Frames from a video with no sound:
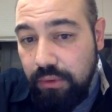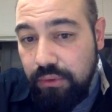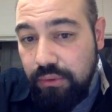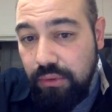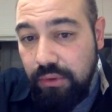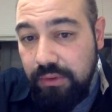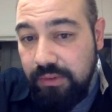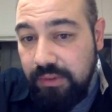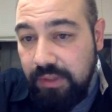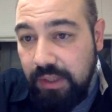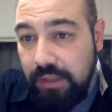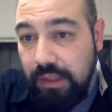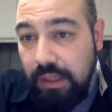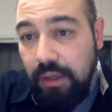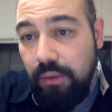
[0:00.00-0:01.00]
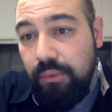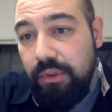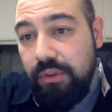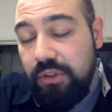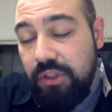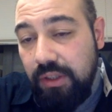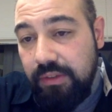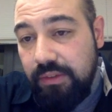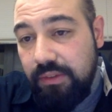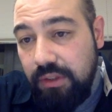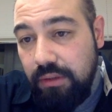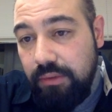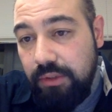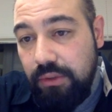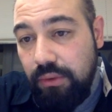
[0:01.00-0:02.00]
So instead, we just
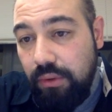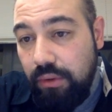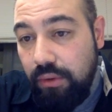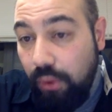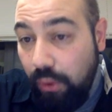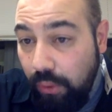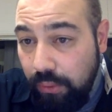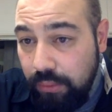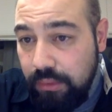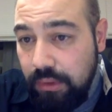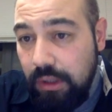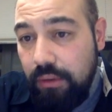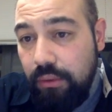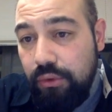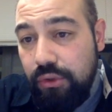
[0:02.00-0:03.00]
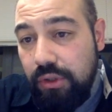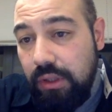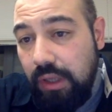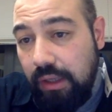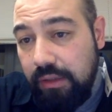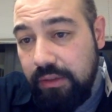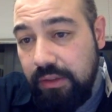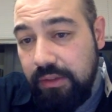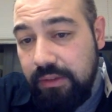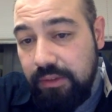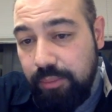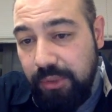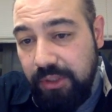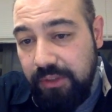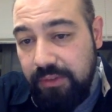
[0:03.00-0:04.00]
deal with our own logical address
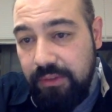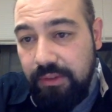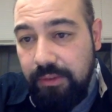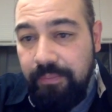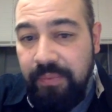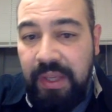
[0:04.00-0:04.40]
spaces.